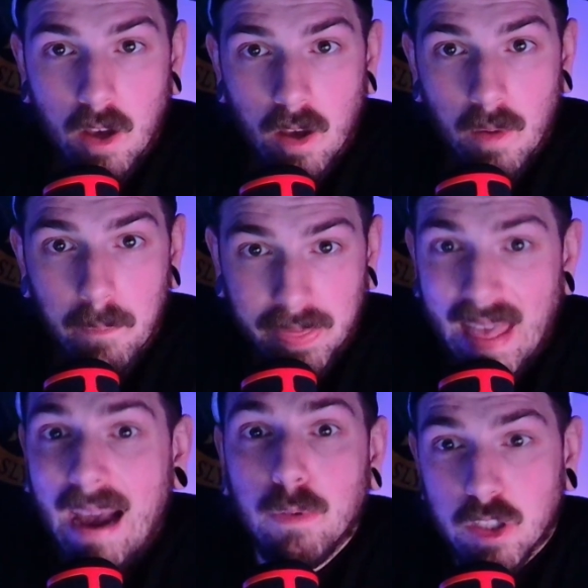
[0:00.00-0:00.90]
but
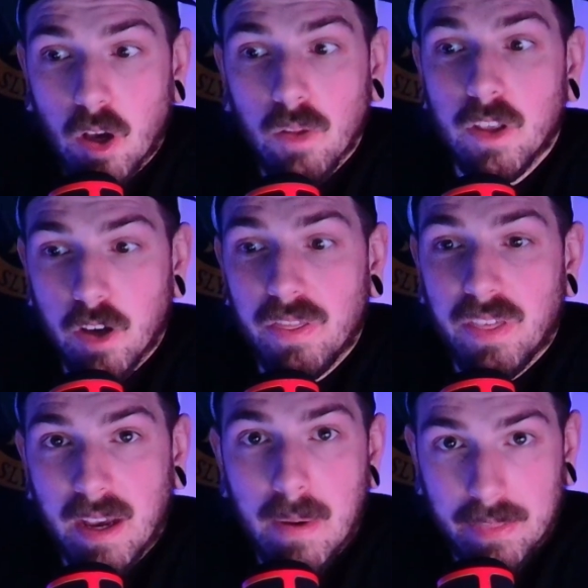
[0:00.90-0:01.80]
that was the only good
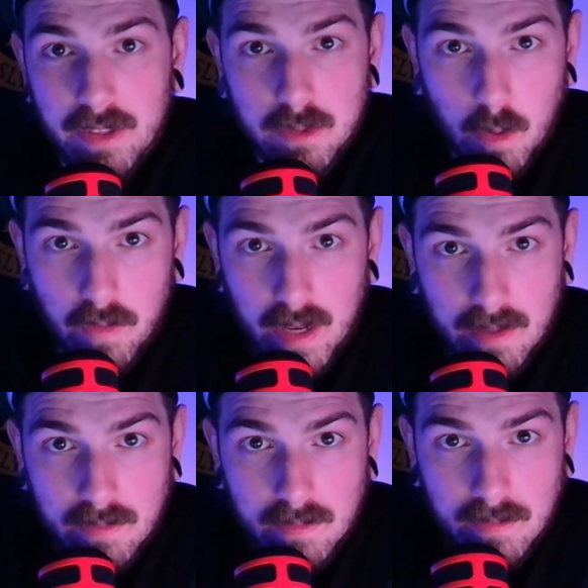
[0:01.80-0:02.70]
thing about this movie.
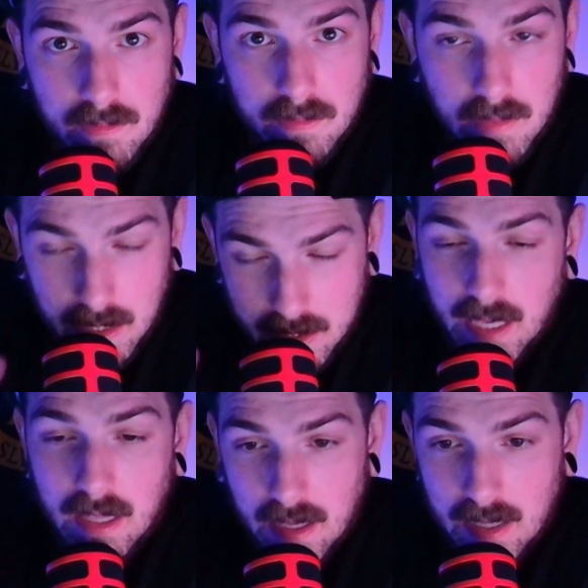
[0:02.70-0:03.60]
Is
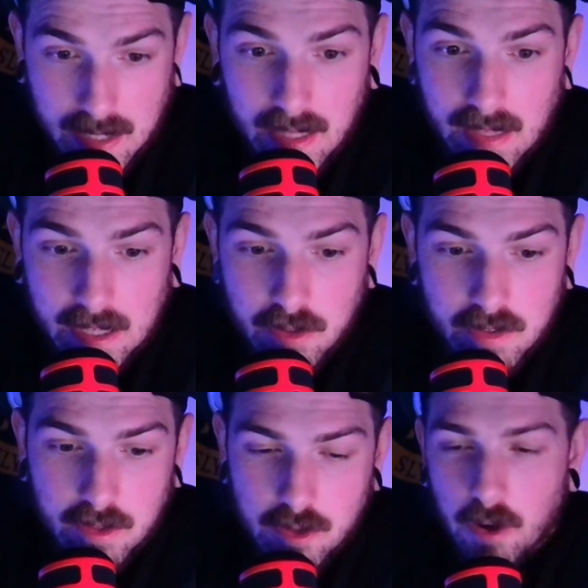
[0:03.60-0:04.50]
Heath Ledger as
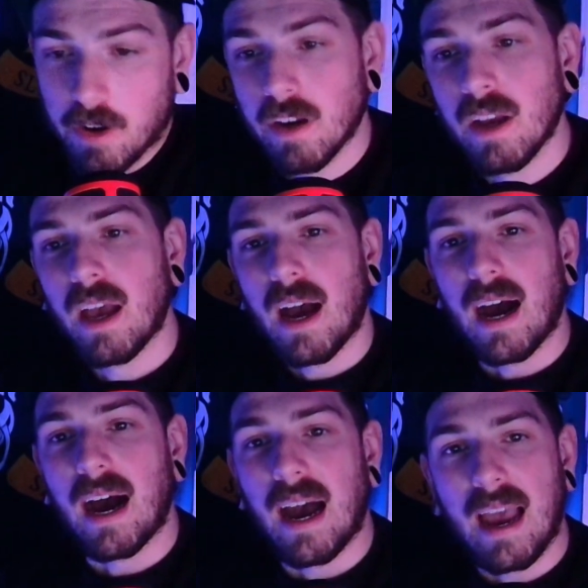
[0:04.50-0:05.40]
the Joker.
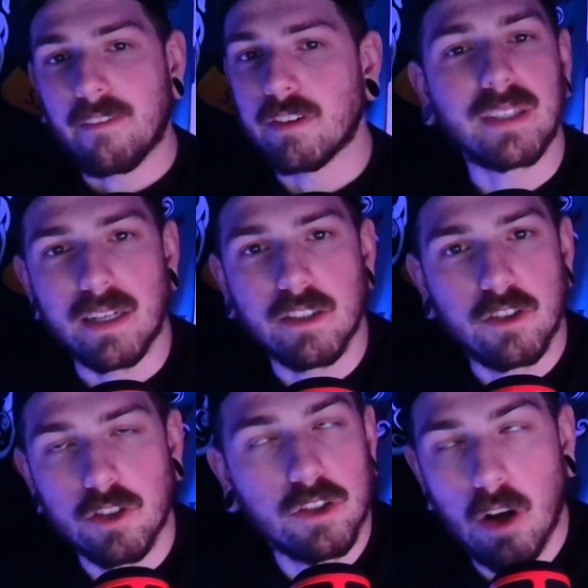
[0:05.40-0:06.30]
Every scene is
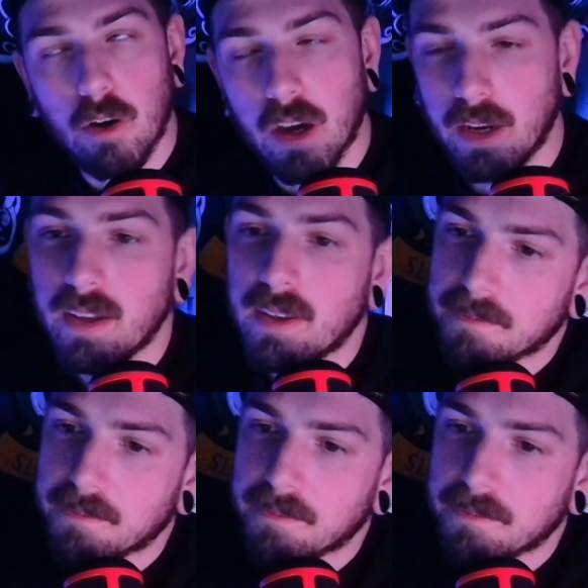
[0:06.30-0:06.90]
just so good.